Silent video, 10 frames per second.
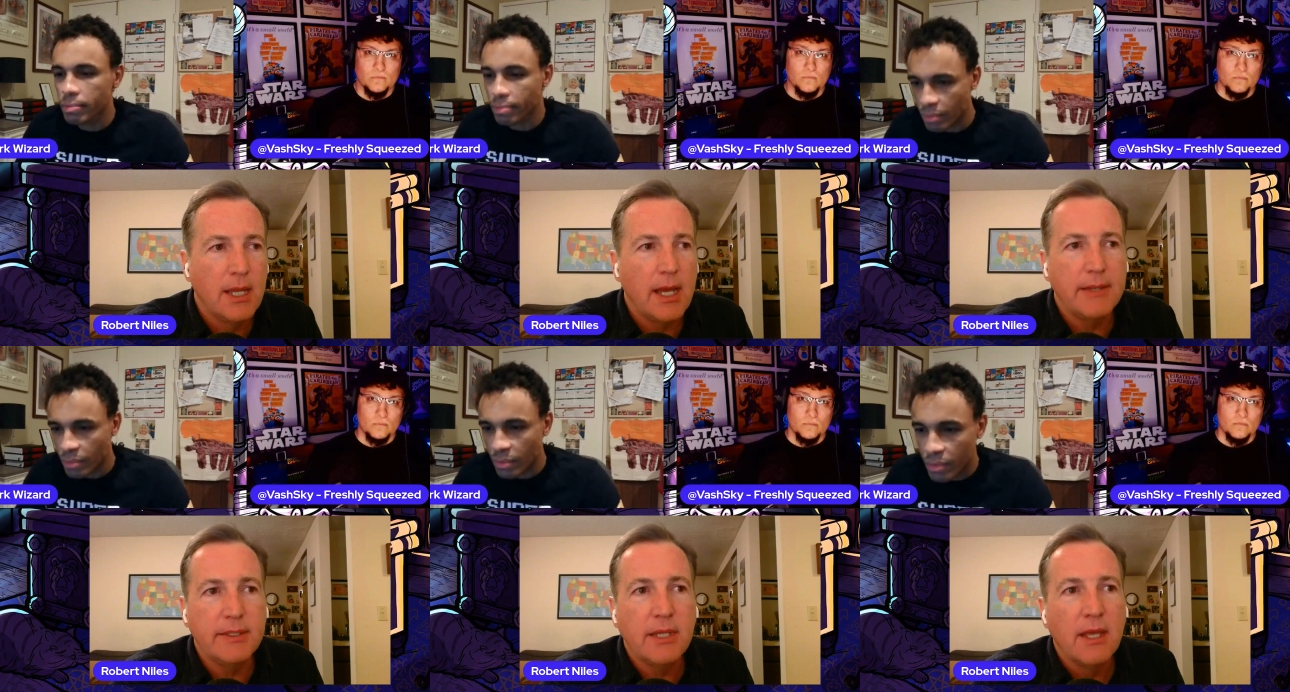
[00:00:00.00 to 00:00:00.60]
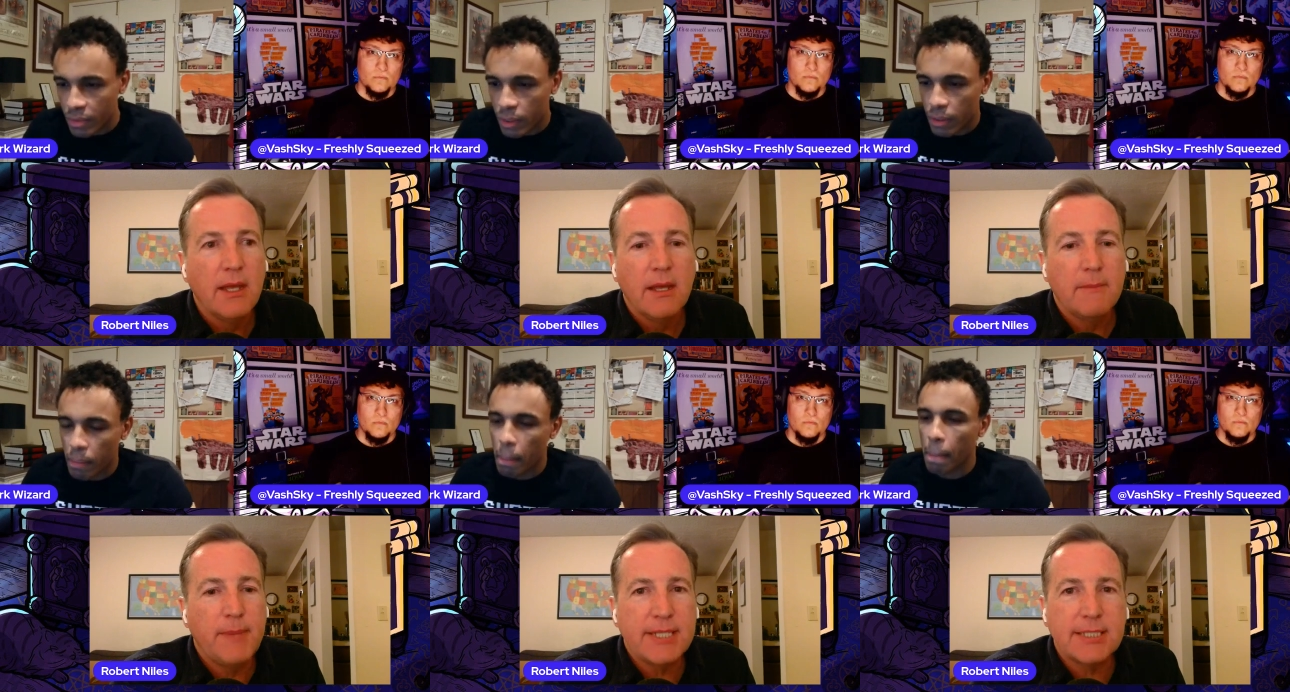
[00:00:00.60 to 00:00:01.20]
Speaker 1: I mean,
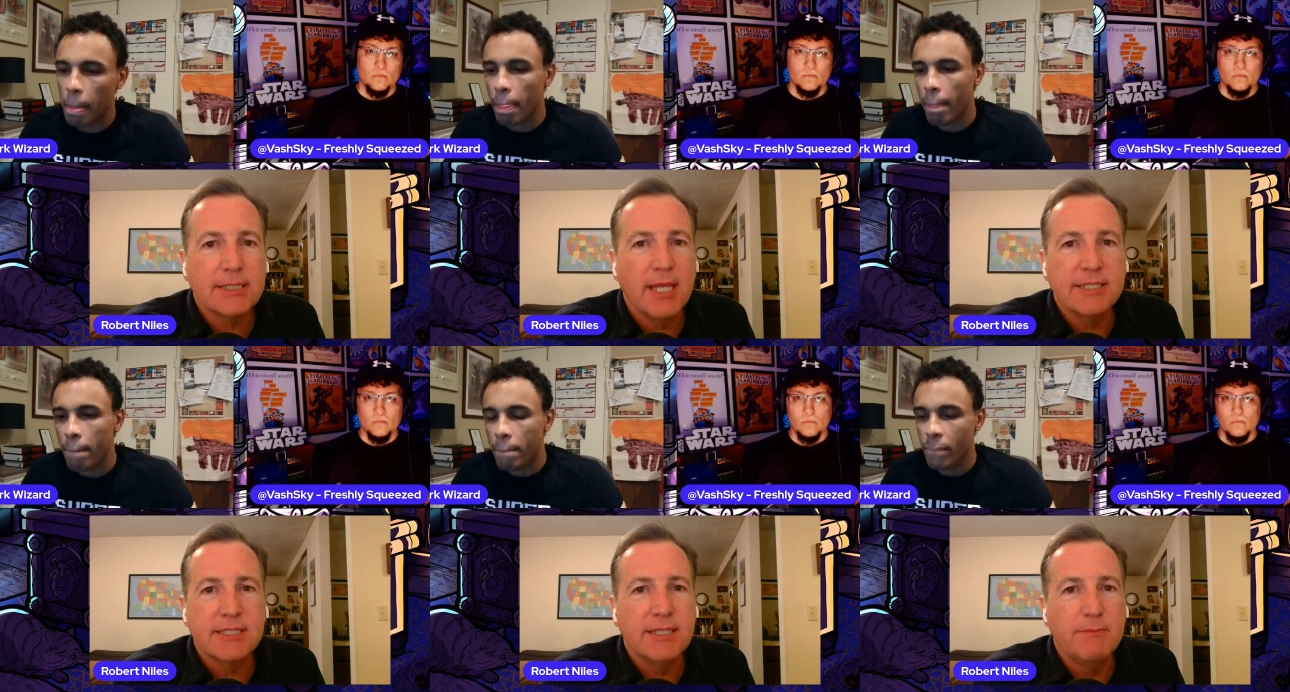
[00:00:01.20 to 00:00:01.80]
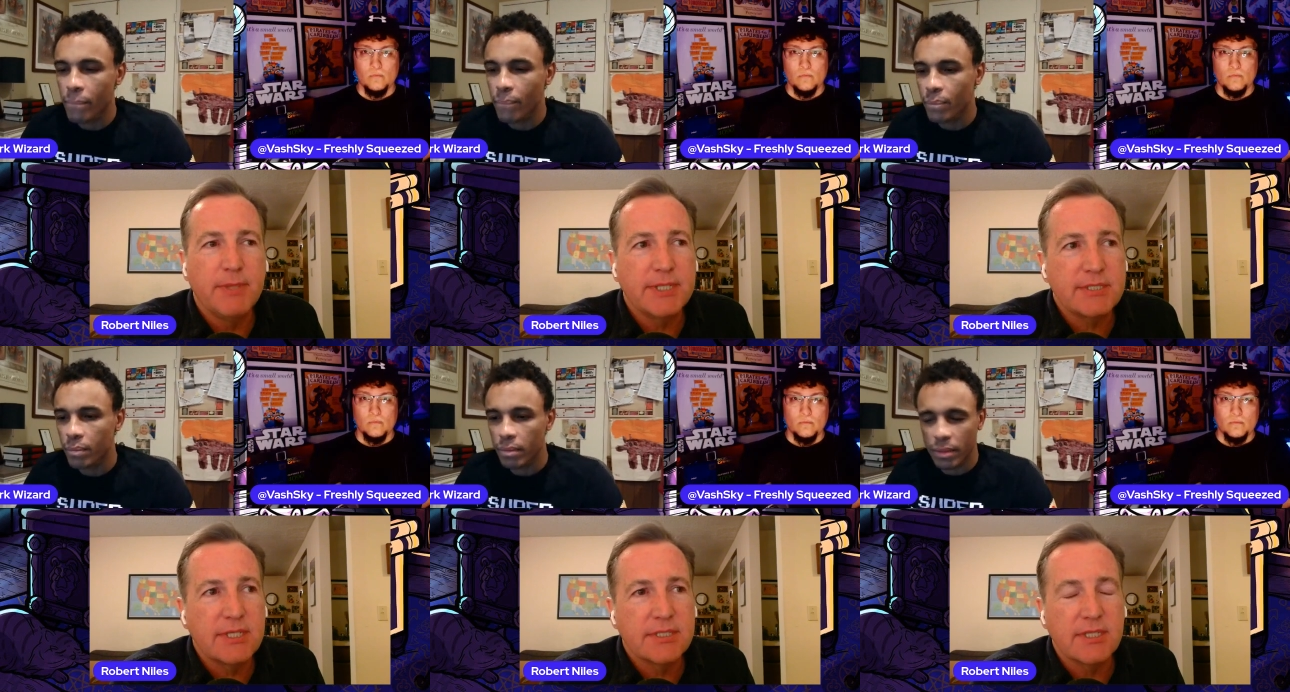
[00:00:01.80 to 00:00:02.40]
basic lesson in
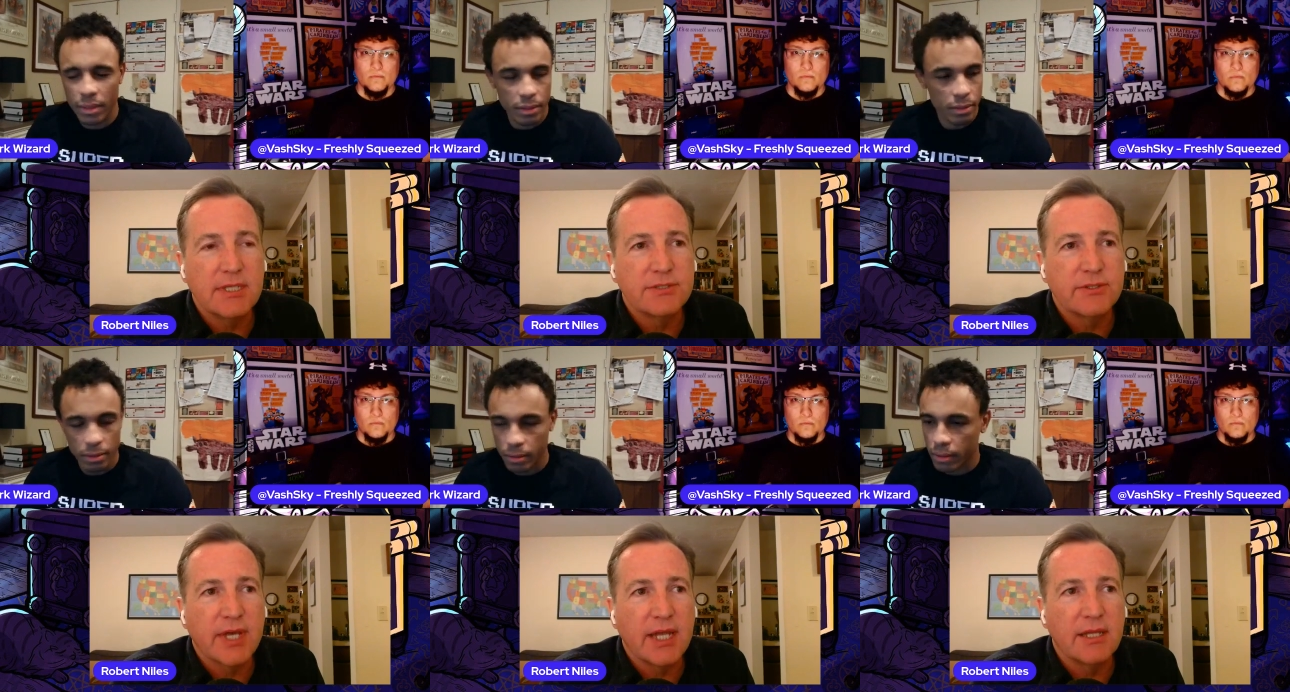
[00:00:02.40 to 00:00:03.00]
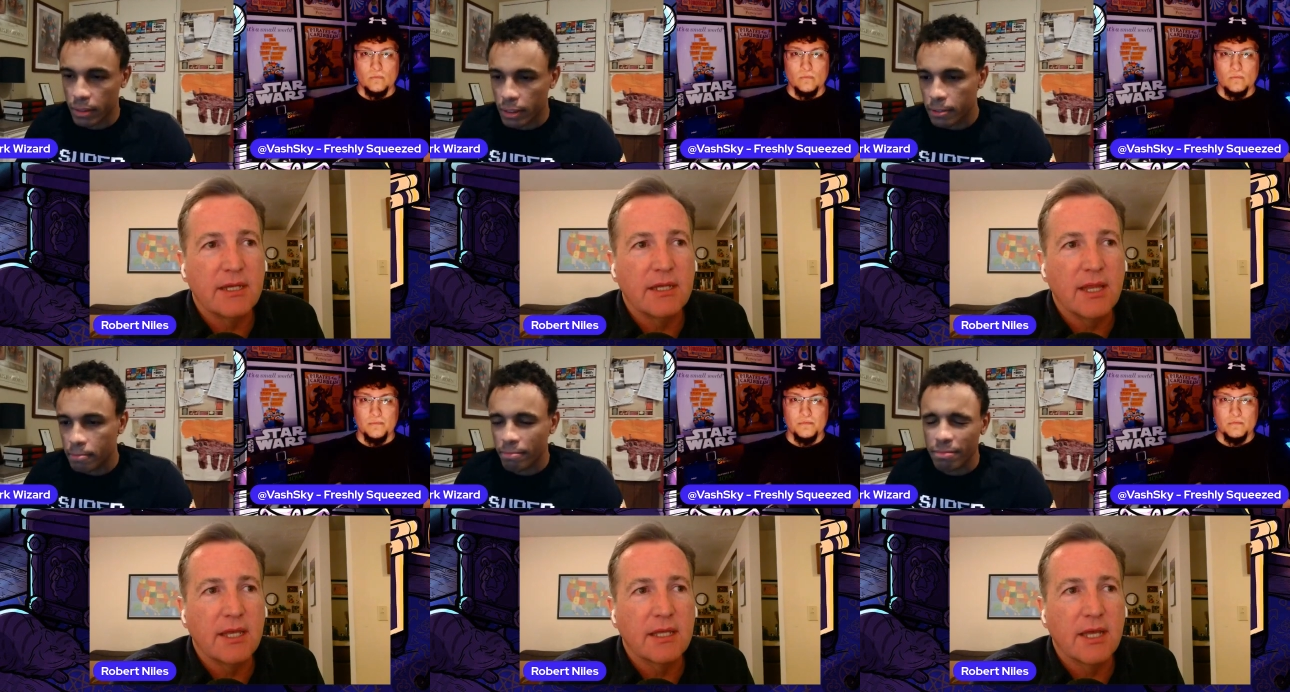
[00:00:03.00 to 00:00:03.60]
business is you gotta
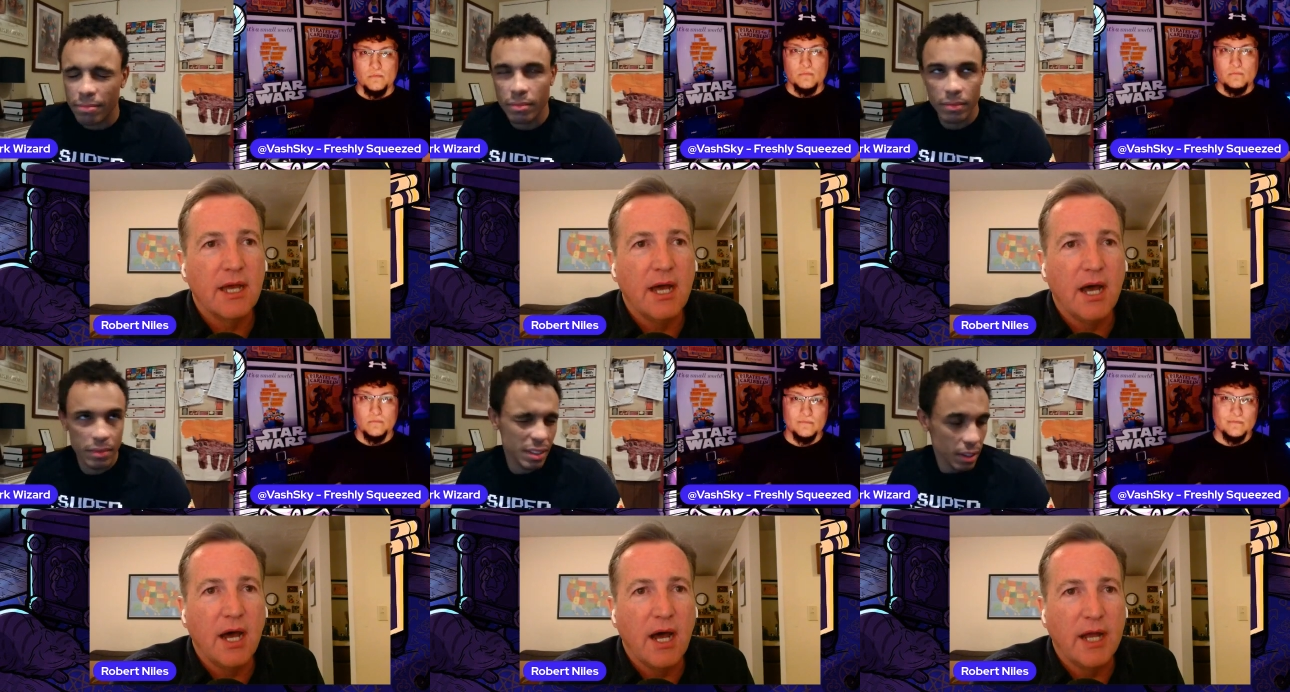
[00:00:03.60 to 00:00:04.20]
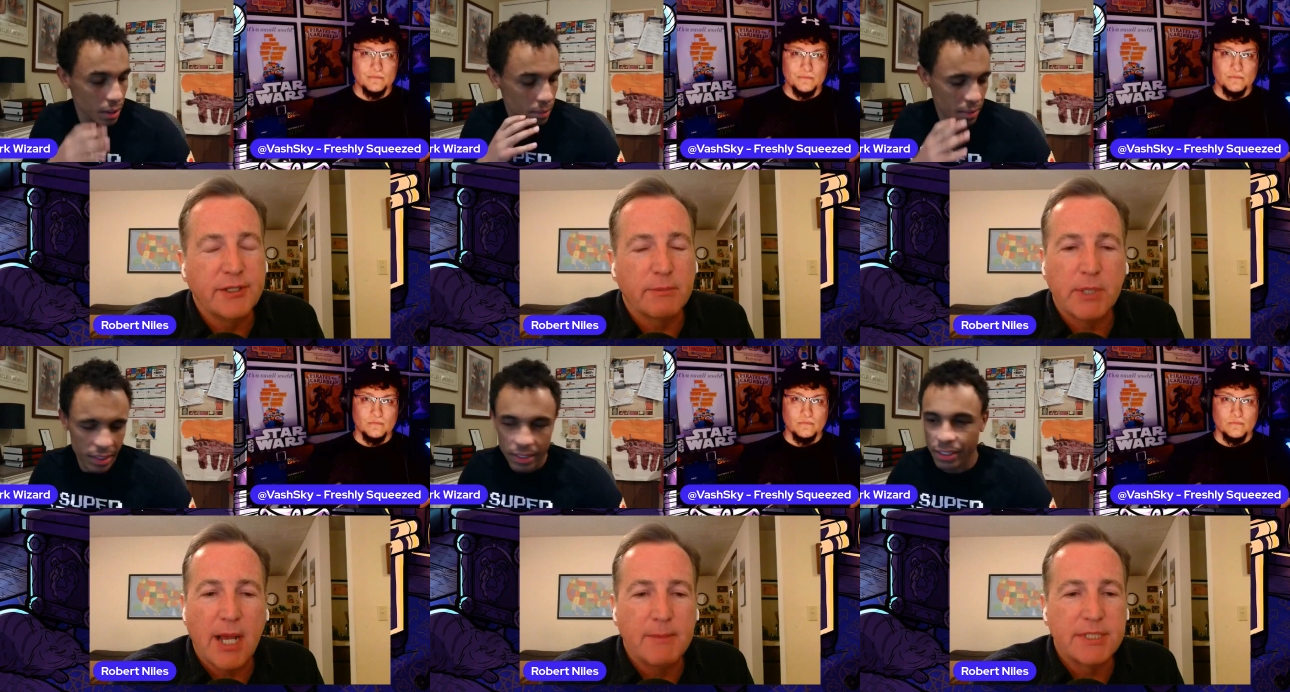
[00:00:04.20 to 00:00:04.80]
like under
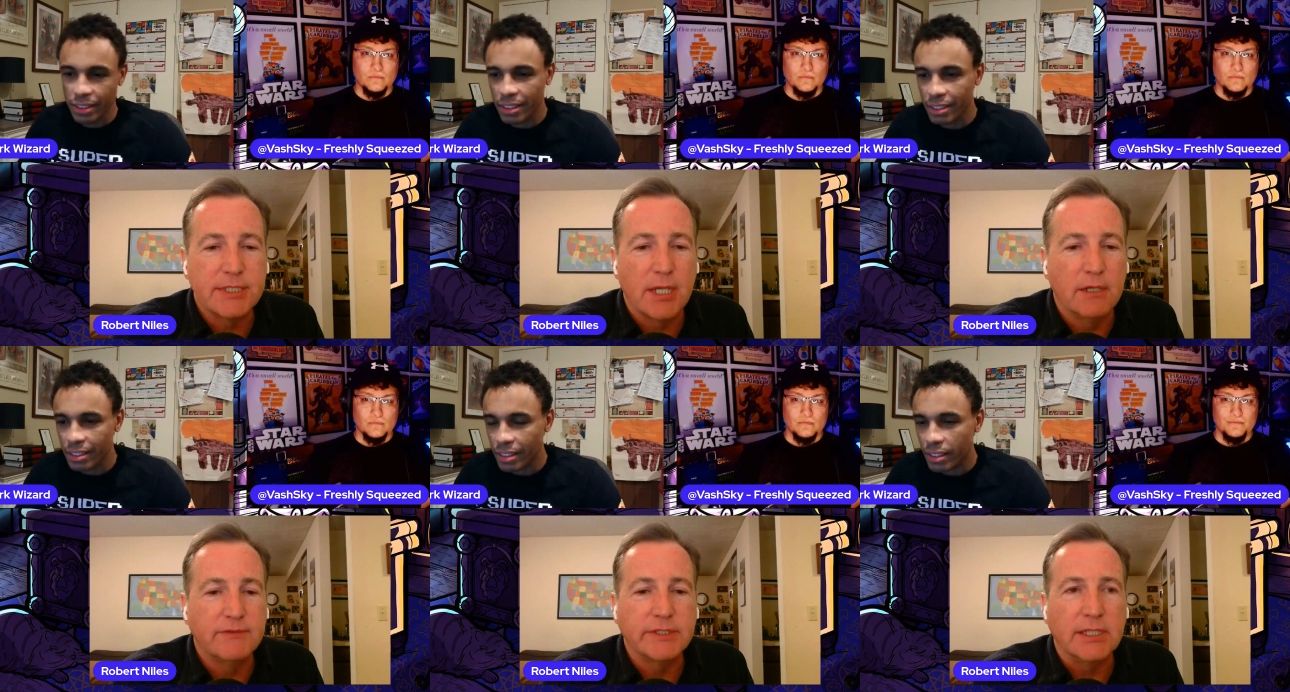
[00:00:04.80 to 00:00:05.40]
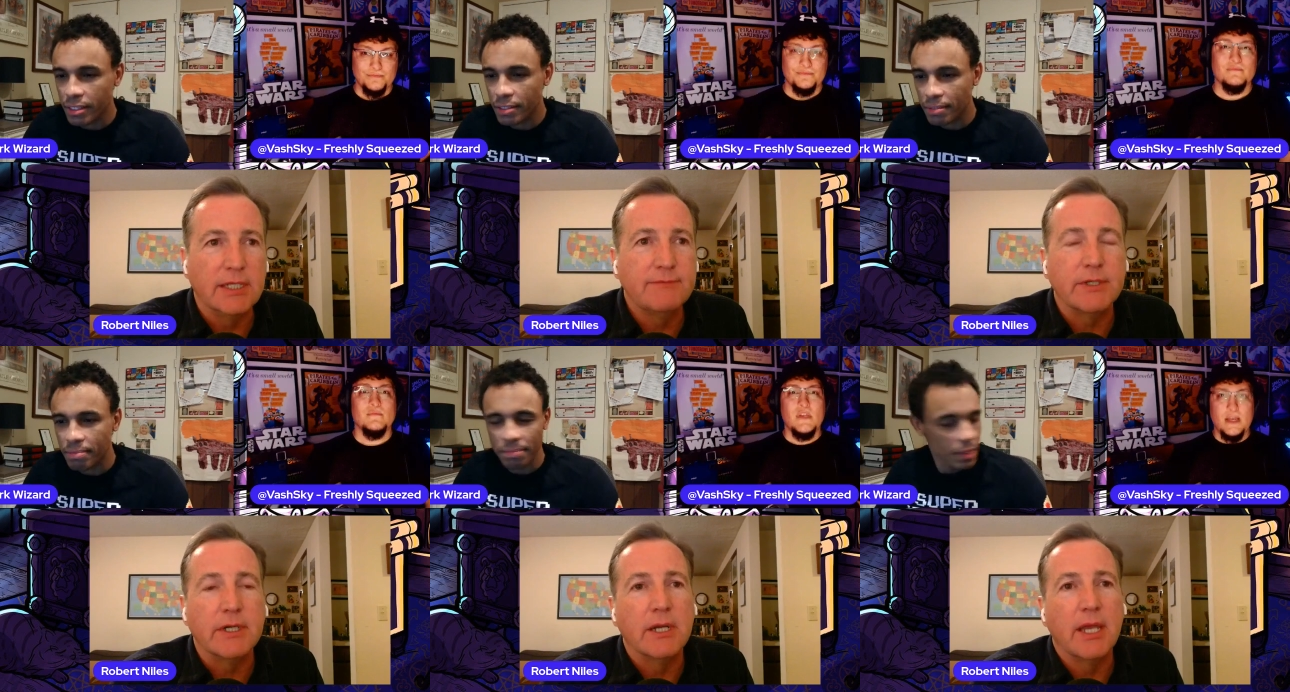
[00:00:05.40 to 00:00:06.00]
promise and over deliver.